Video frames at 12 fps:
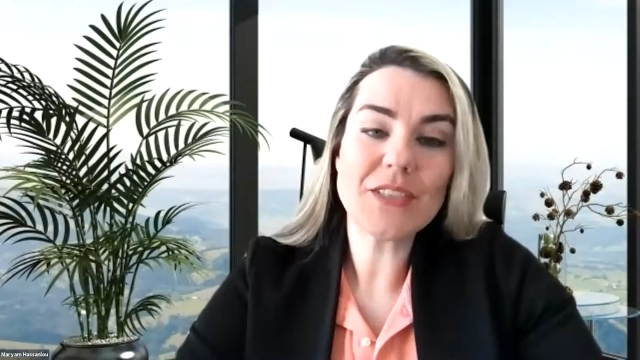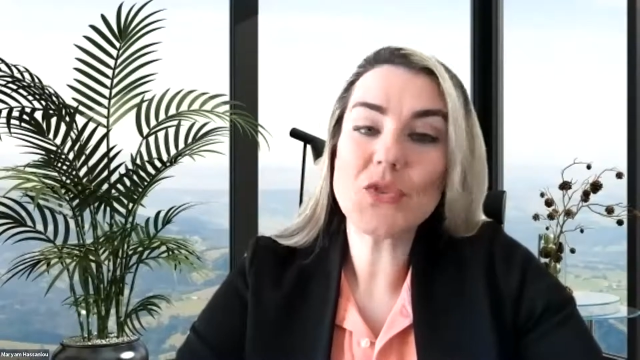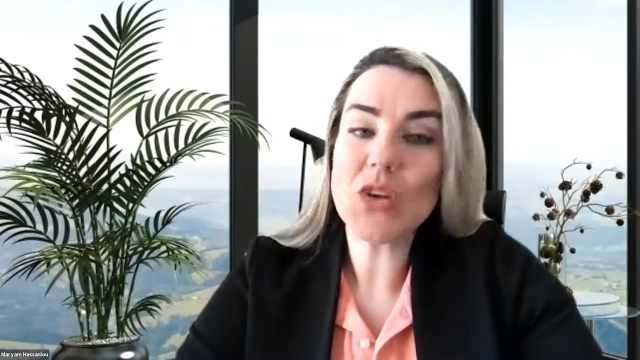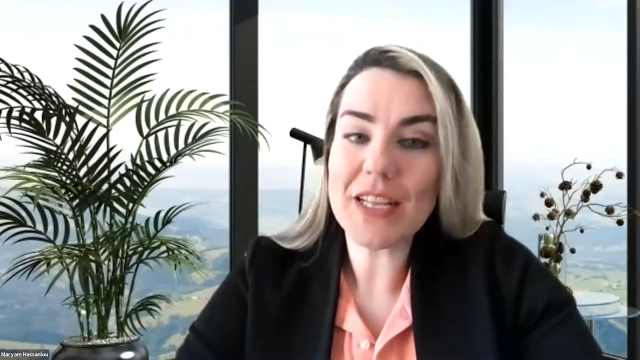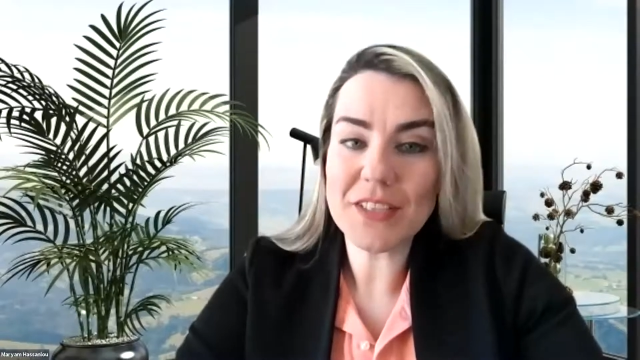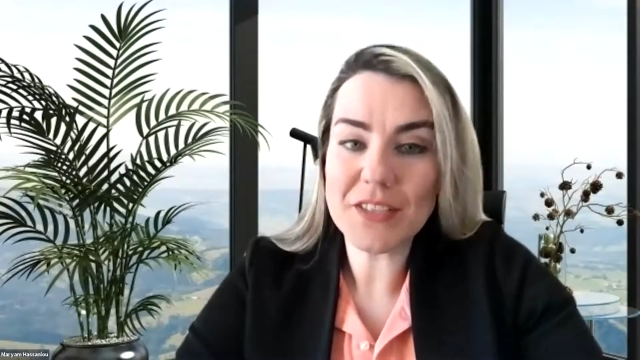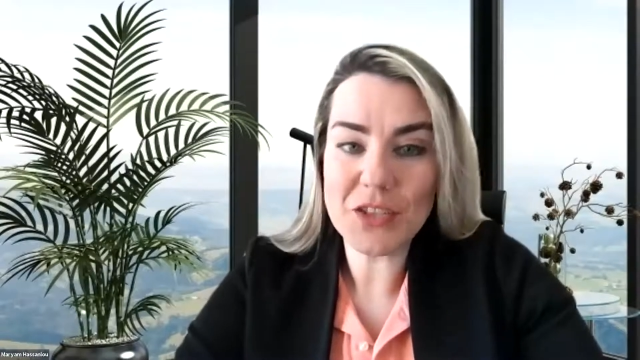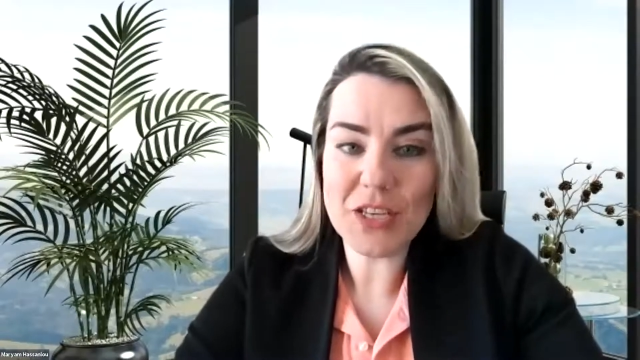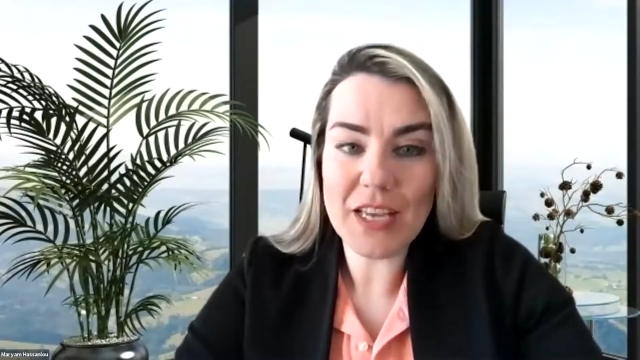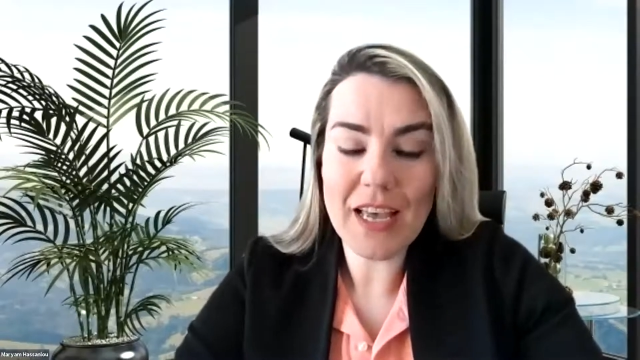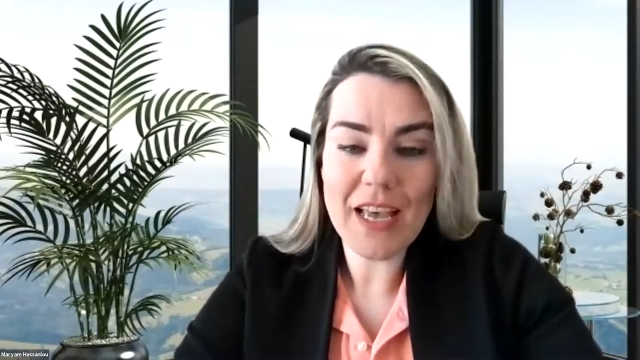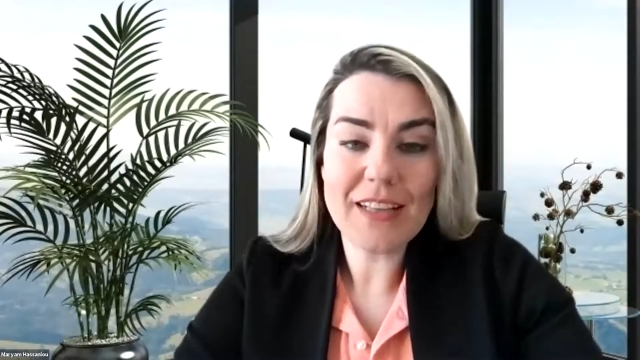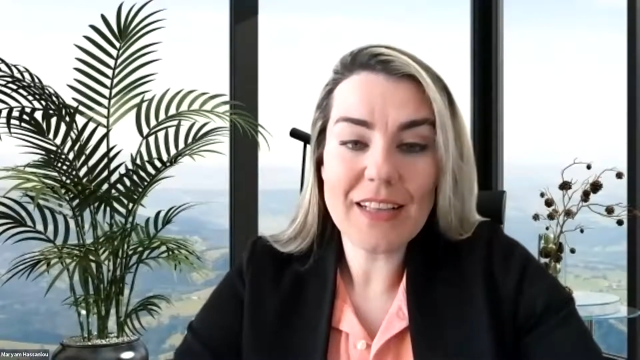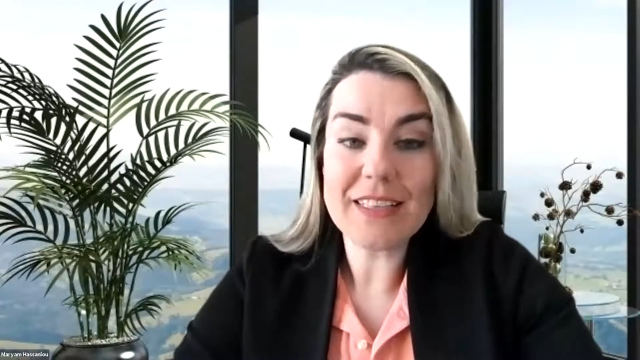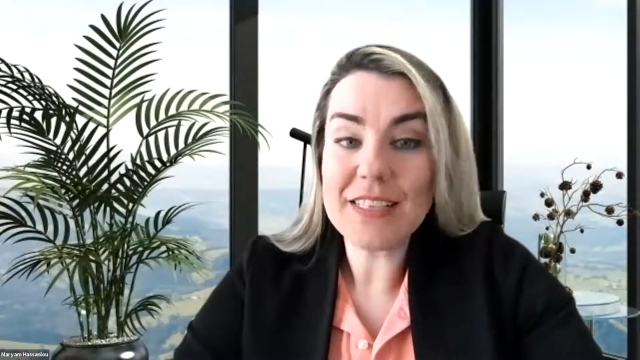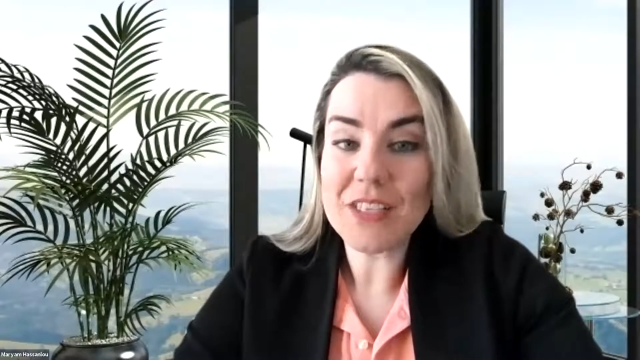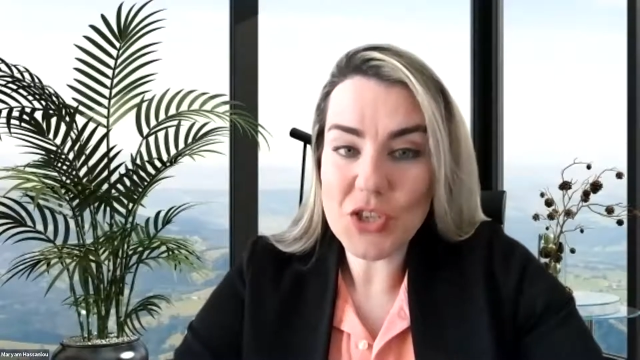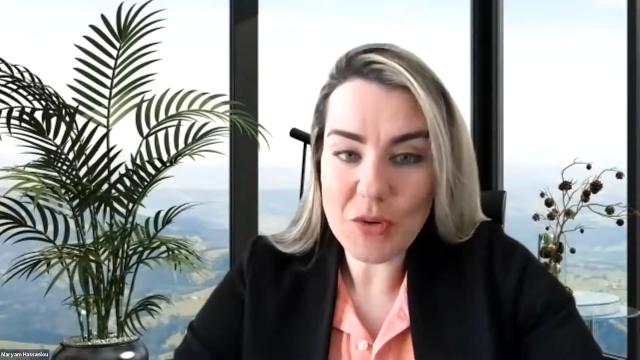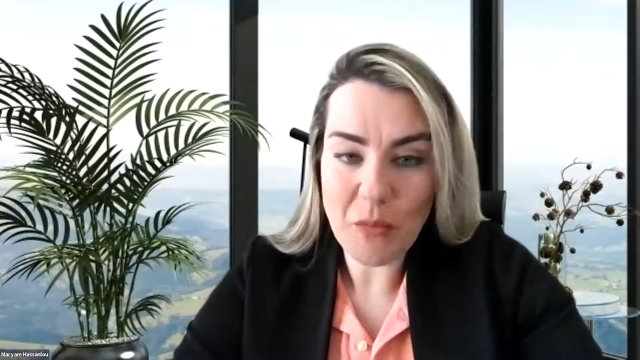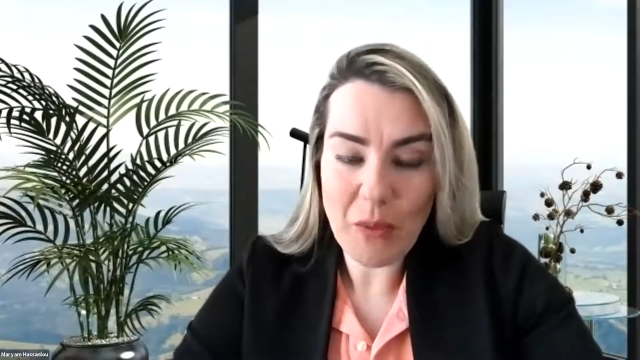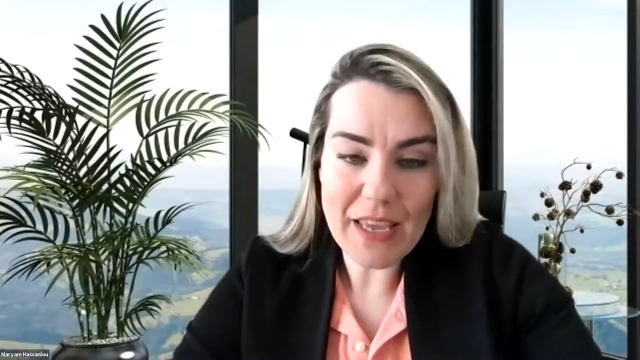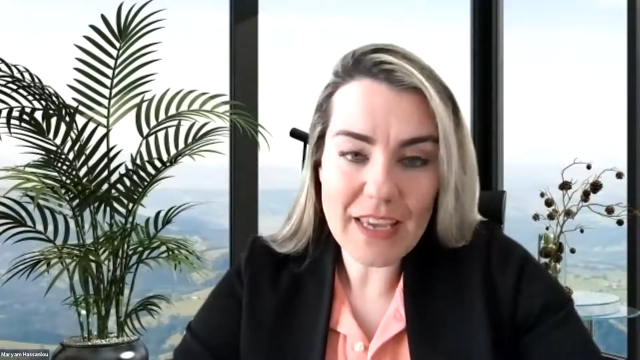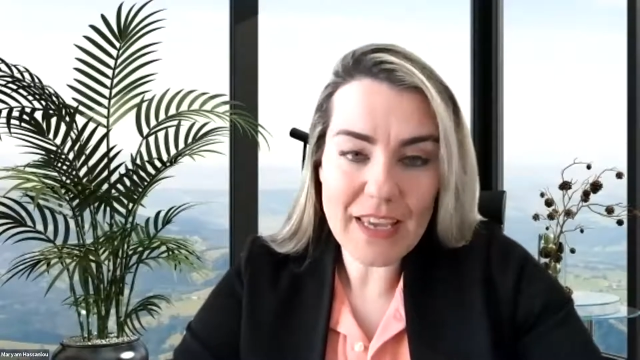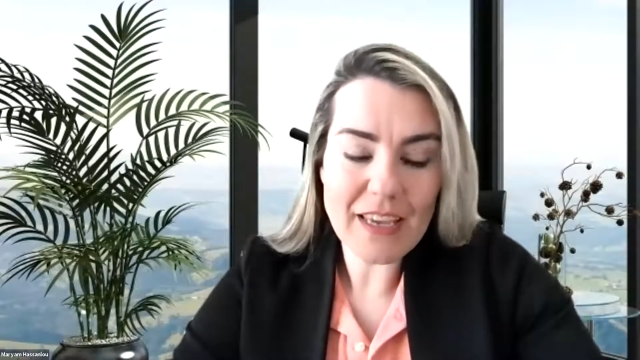Strategic Decision
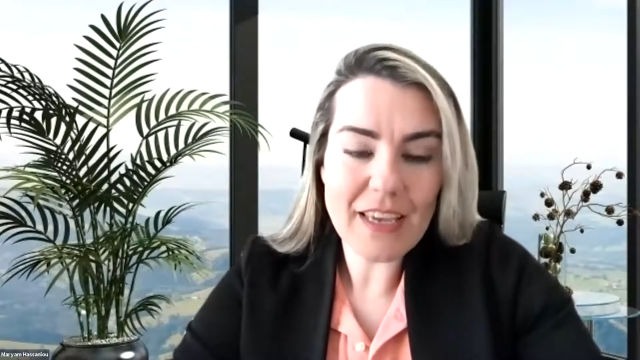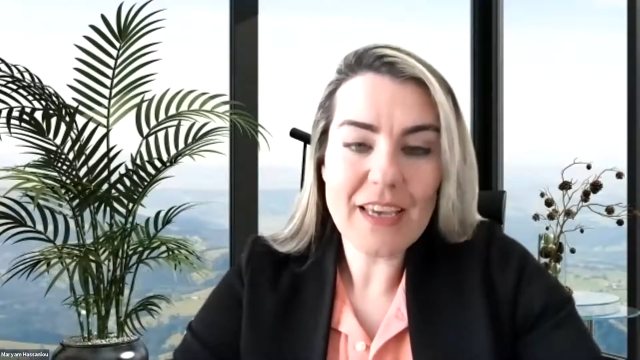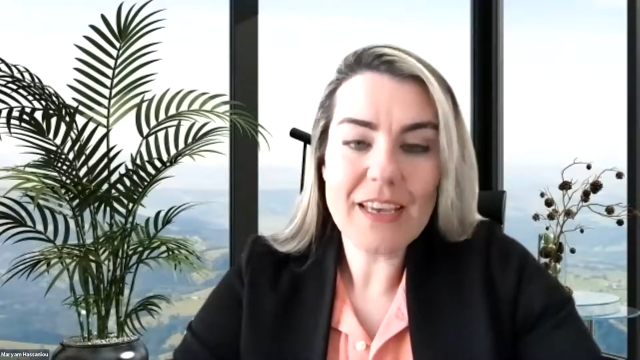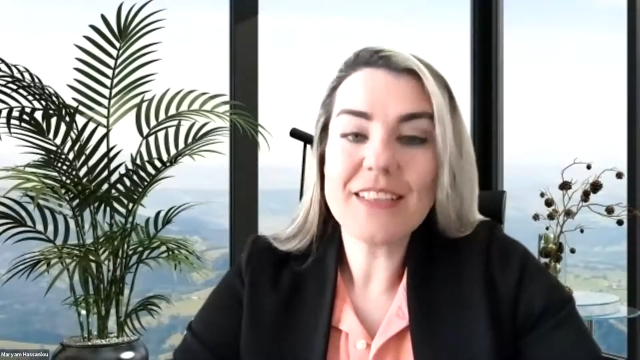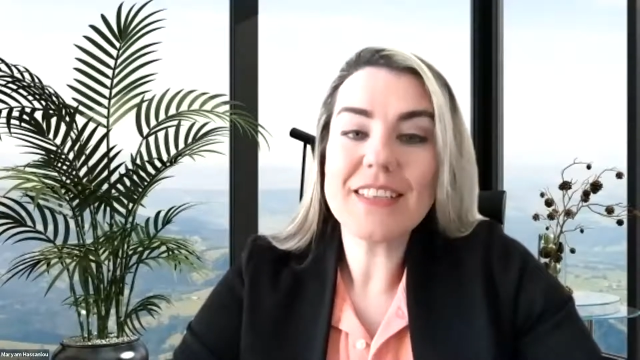Making.